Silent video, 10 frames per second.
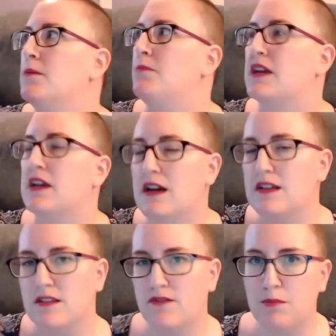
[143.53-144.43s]

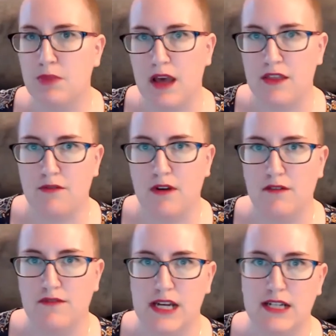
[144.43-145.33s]
because of the plethora
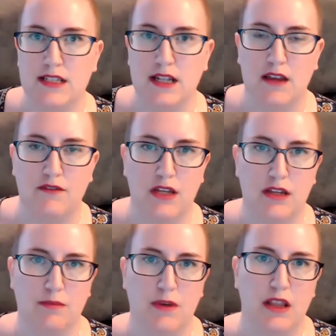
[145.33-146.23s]
of decks that I've ended
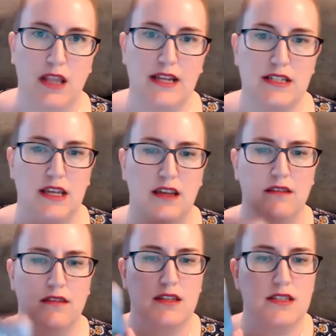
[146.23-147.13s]
up
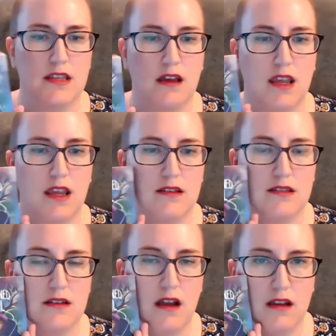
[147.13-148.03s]
collecting, this guy has
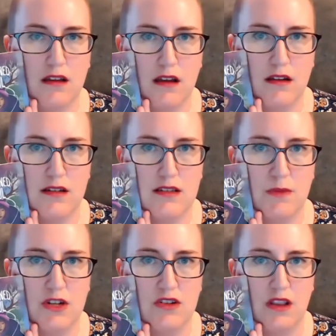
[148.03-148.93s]
not gotten as
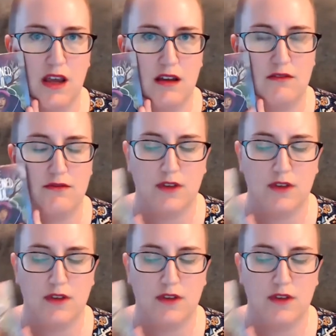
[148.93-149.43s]
much love